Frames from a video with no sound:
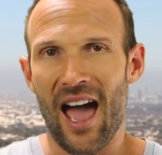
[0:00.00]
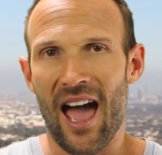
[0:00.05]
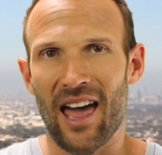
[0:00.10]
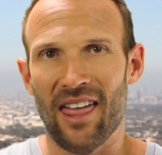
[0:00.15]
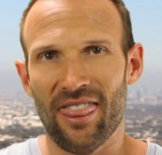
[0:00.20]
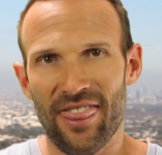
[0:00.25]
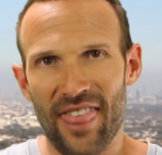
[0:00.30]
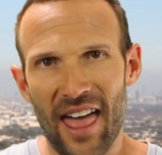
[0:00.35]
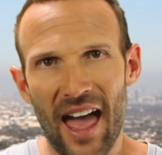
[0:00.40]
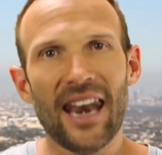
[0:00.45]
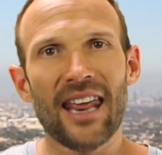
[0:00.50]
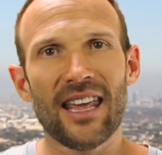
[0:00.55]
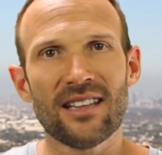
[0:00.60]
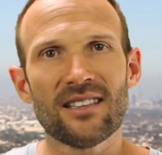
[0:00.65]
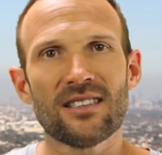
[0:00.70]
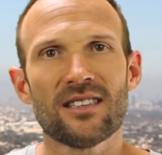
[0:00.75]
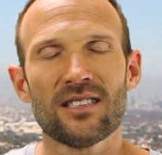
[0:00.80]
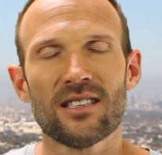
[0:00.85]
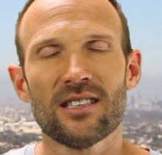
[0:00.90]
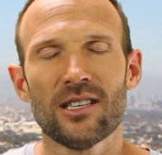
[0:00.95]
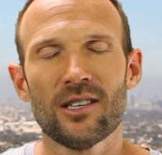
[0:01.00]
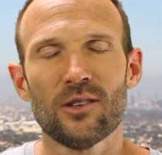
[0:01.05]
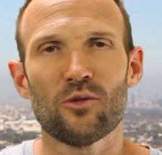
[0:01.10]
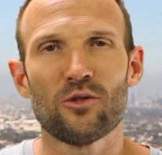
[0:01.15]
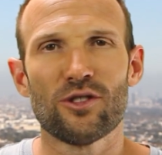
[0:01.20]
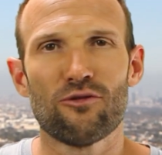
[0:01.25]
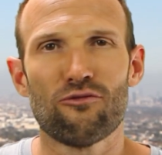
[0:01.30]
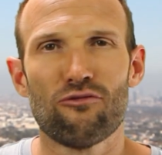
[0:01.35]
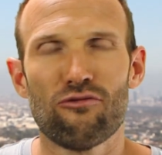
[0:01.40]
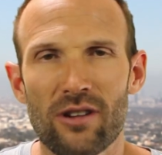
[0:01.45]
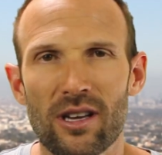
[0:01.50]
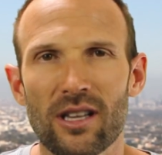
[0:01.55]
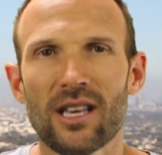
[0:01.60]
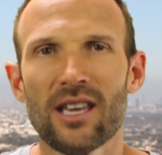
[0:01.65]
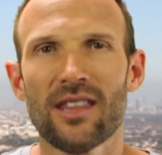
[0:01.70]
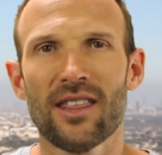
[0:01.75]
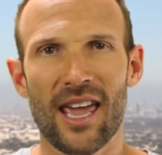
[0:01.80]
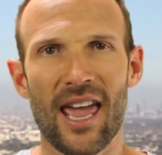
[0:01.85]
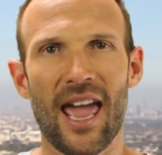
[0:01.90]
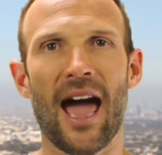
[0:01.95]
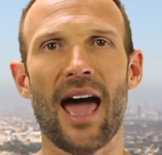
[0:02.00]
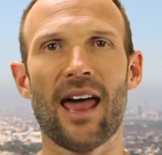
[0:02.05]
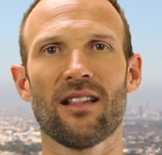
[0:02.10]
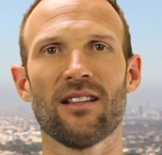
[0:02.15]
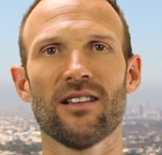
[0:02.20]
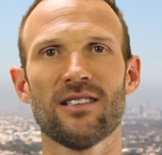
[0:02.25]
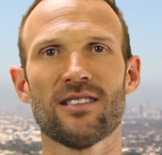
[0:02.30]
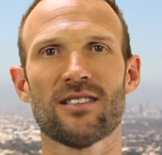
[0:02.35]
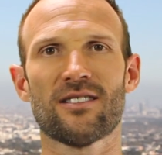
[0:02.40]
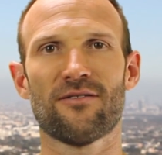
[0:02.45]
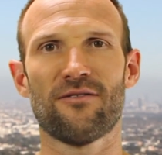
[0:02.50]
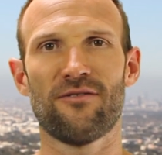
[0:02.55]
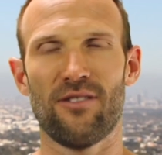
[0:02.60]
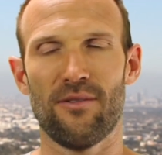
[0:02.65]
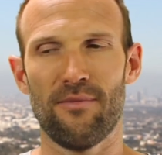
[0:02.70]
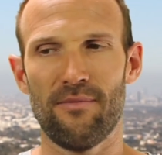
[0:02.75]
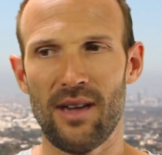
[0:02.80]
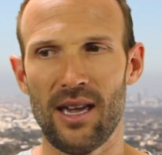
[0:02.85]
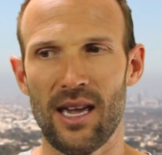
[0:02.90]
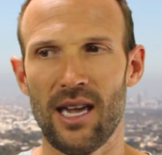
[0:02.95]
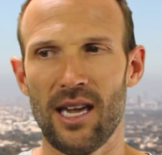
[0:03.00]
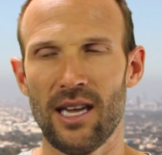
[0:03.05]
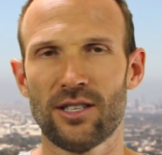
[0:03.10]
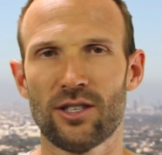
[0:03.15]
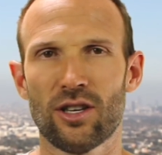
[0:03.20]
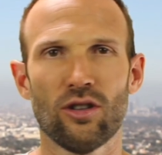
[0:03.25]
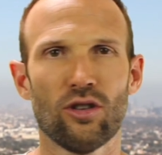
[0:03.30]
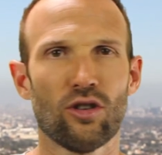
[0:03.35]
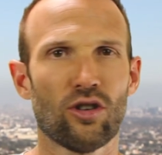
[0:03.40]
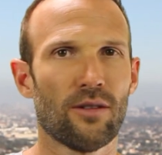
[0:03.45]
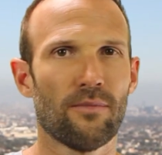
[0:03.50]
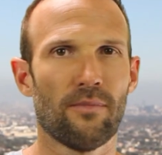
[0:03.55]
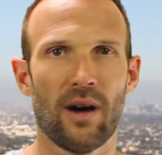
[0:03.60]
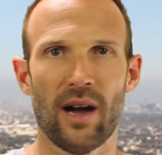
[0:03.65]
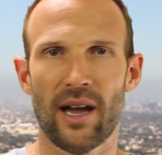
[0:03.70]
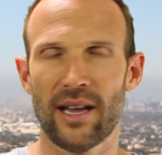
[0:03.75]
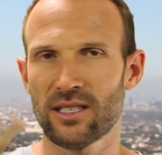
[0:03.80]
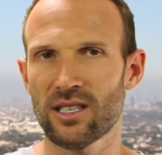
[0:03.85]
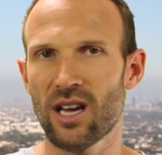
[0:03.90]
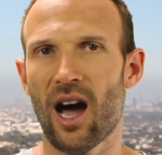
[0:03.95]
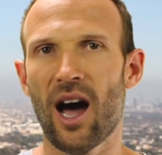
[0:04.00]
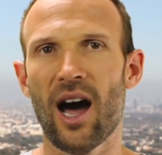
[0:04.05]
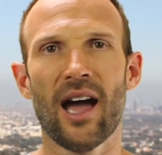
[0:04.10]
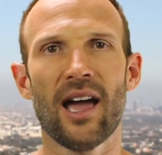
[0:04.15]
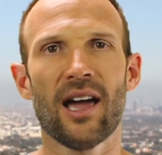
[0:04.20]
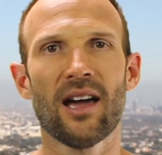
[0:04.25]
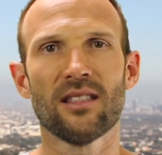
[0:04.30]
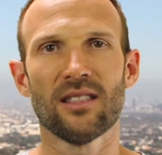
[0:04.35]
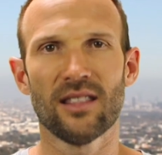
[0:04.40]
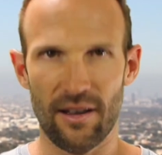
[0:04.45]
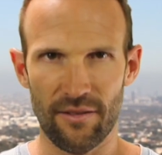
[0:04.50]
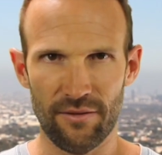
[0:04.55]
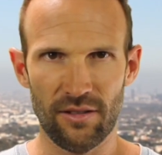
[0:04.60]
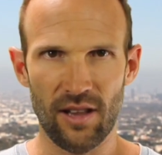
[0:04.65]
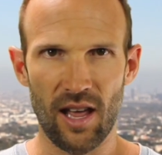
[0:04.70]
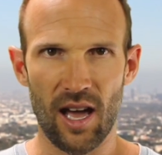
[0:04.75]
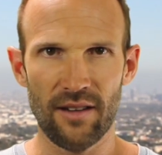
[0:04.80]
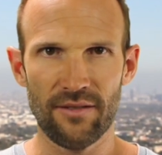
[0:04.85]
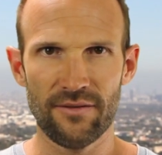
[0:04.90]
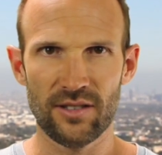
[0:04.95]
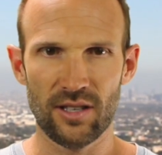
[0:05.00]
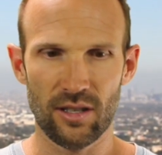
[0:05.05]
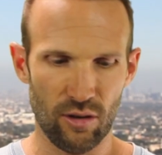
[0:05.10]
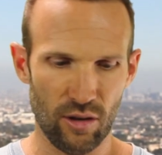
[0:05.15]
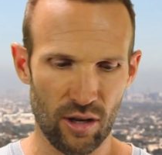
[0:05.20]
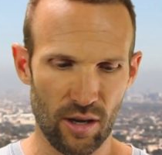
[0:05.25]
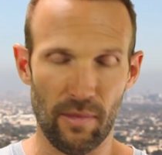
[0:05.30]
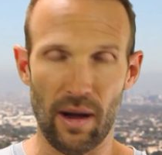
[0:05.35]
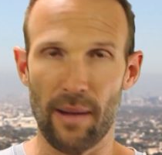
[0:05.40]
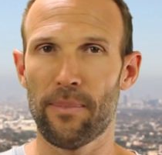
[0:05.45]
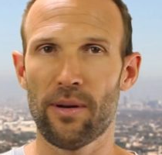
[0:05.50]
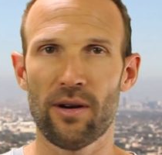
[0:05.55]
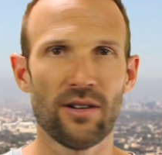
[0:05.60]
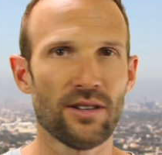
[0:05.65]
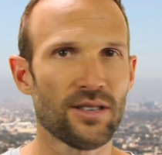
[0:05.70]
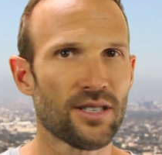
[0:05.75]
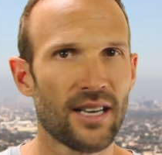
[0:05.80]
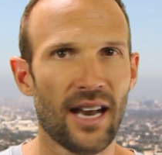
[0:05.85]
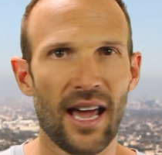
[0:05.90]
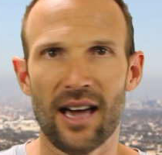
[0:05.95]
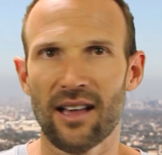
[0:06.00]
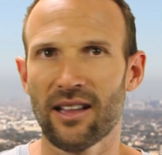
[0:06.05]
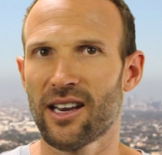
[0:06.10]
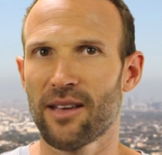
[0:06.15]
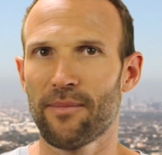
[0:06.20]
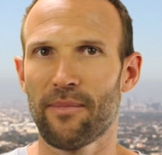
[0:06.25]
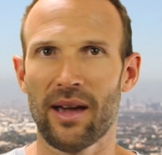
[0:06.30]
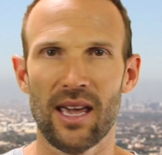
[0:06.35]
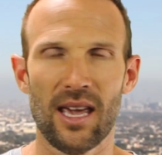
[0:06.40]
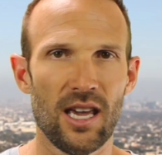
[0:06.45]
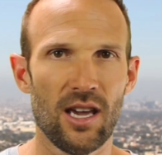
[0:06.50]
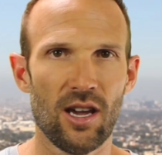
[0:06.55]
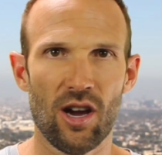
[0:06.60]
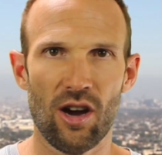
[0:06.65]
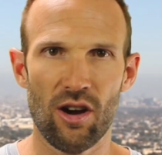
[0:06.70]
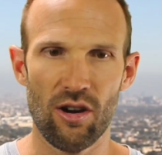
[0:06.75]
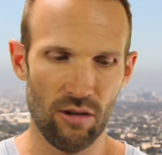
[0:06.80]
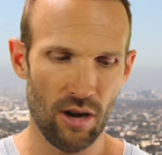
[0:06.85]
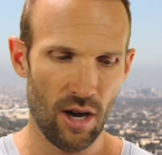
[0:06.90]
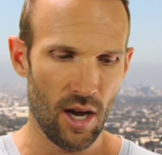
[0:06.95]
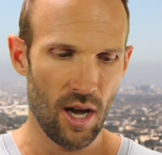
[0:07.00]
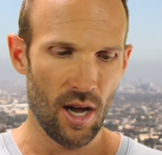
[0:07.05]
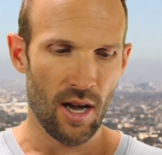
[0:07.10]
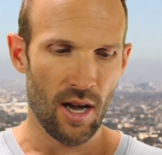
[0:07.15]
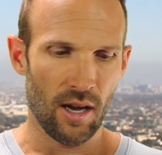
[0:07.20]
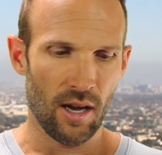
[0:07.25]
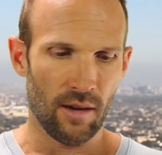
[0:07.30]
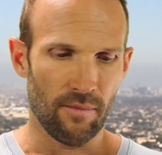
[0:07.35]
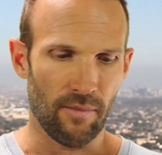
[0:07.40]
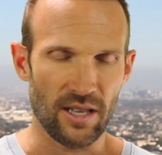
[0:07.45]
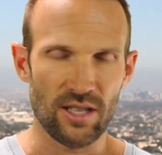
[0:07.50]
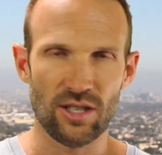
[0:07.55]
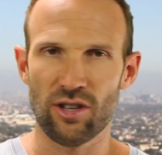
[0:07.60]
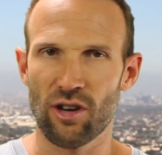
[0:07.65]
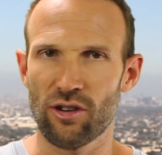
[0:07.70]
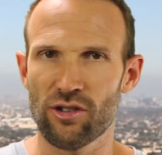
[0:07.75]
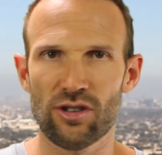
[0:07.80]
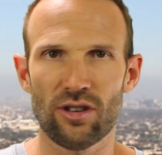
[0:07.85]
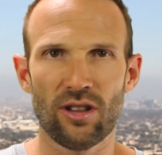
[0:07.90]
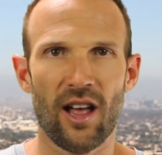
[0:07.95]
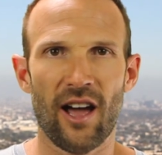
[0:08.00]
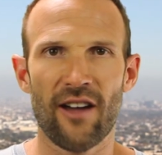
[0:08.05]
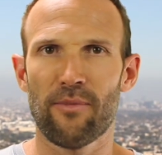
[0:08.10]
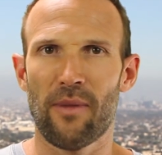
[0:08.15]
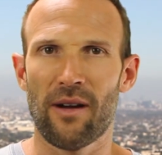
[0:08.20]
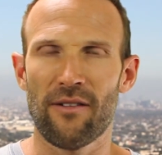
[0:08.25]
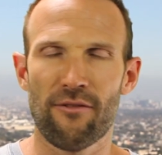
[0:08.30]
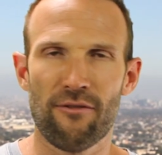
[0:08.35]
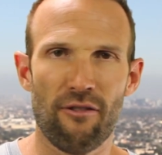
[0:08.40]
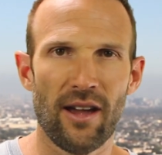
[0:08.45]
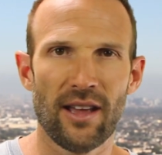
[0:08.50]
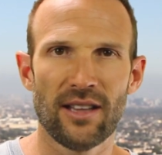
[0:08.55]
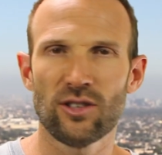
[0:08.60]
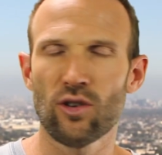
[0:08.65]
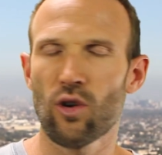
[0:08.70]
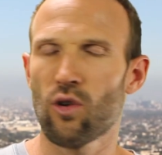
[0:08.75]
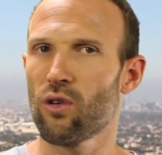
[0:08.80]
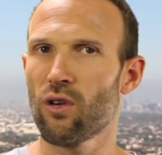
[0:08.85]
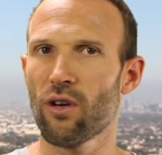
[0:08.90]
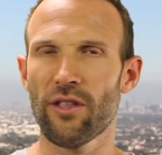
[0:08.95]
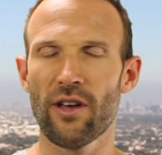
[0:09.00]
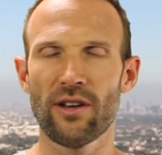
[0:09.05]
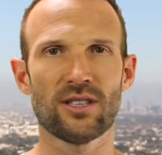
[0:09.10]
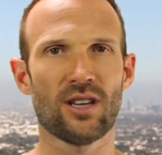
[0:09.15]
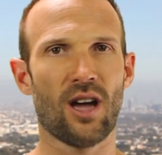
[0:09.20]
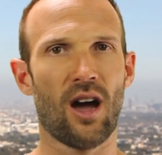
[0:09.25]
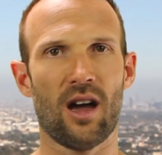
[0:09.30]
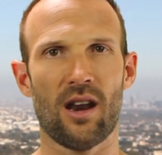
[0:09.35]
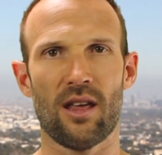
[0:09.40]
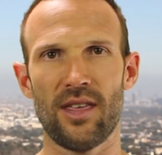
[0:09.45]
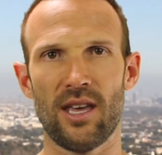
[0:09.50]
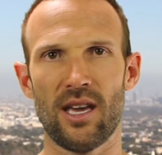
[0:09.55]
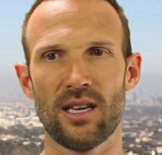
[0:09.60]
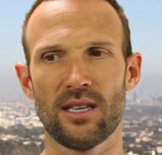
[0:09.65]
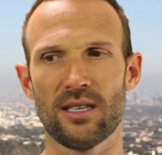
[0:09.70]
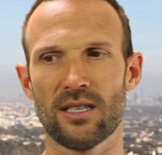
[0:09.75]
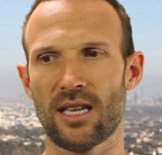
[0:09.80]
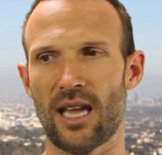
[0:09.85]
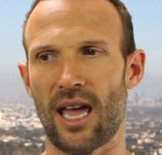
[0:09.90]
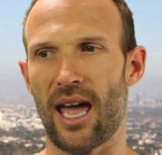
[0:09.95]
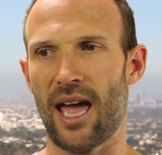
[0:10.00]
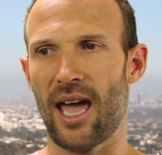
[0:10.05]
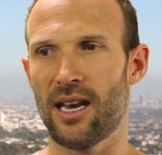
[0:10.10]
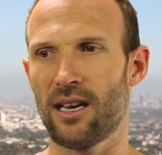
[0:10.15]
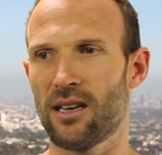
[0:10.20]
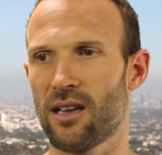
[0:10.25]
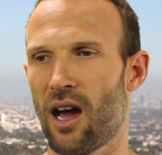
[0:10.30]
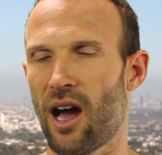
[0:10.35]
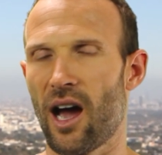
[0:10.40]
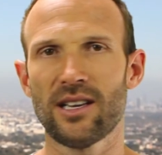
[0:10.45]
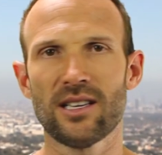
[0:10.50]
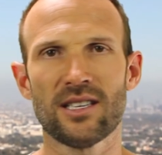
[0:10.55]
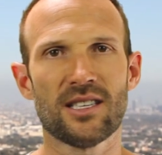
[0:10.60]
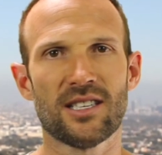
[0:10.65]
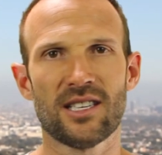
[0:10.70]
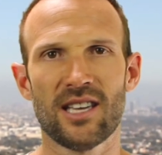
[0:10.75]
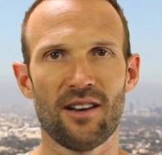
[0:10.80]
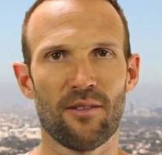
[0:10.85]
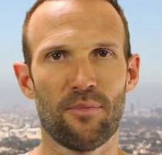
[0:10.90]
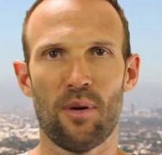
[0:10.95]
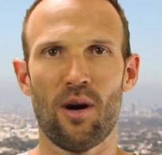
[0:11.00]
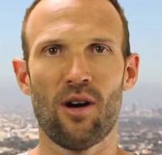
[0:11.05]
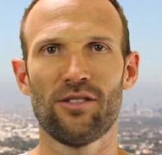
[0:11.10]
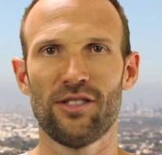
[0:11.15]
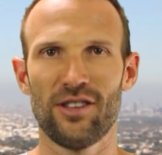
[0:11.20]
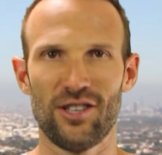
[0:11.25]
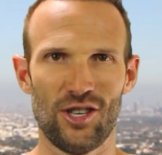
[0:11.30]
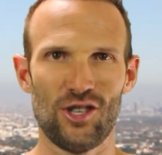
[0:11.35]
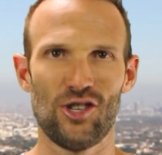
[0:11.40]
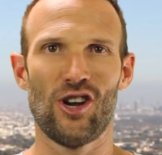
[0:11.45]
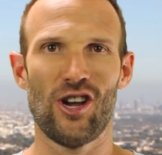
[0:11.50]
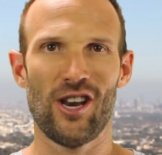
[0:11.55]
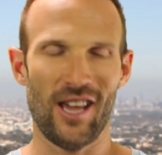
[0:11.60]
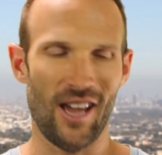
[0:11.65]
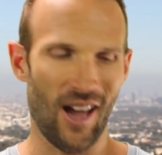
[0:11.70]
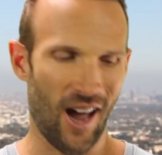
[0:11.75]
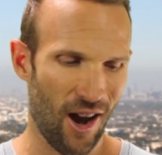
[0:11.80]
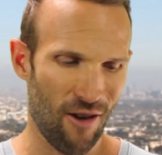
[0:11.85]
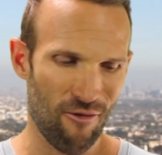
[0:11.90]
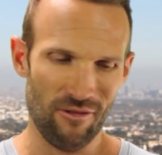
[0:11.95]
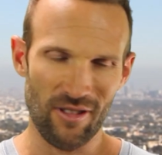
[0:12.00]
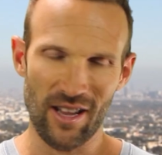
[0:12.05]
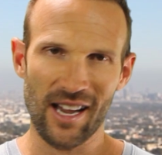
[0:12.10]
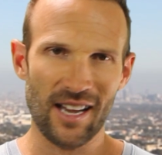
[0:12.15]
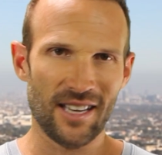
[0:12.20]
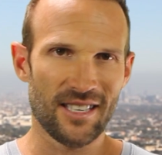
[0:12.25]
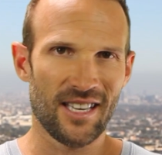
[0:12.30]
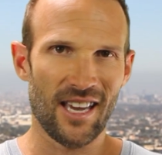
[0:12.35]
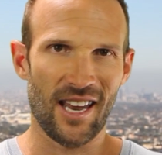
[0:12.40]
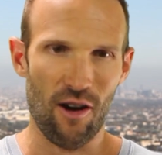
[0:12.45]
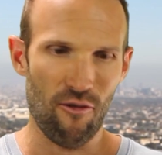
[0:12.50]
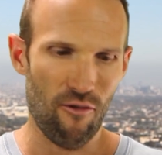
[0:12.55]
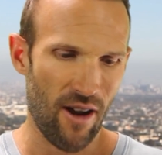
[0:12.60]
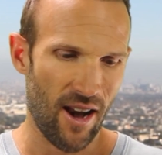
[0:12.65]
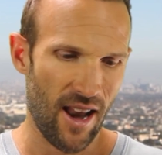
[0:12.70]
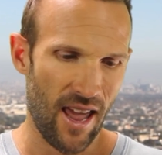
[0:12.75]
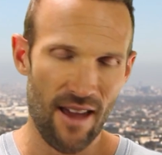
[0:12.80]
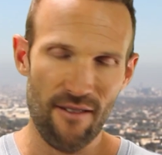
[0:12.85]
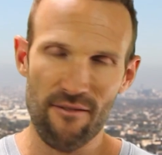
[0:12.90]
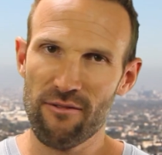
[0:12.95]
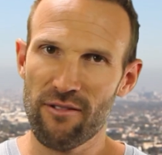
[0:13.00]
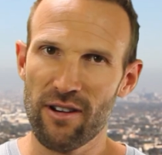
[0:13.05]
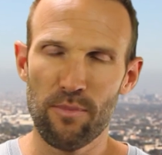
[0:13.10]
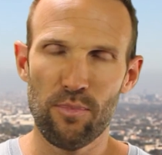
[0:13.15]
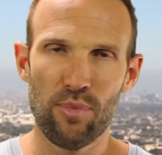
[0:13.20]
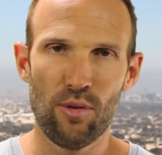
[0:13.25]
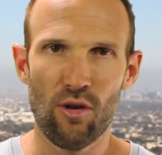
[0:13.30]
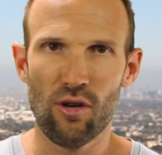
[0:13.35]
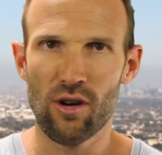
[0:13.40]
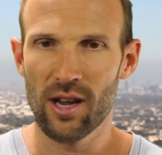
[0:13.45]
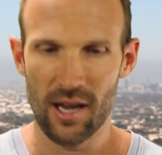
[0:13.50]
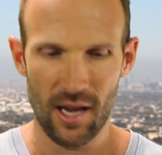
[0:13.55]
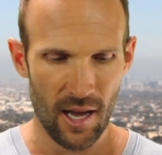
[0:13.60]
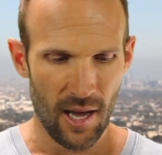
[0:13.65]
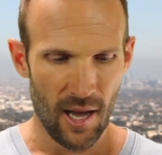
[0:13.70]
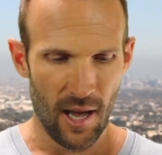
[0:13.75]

And that incident was really the catalyst for me to look at my entire love life, to look at my personality, my ego, my social life, my friends, all those kind of things. And I just set upon this journey. Like I said, I read every book.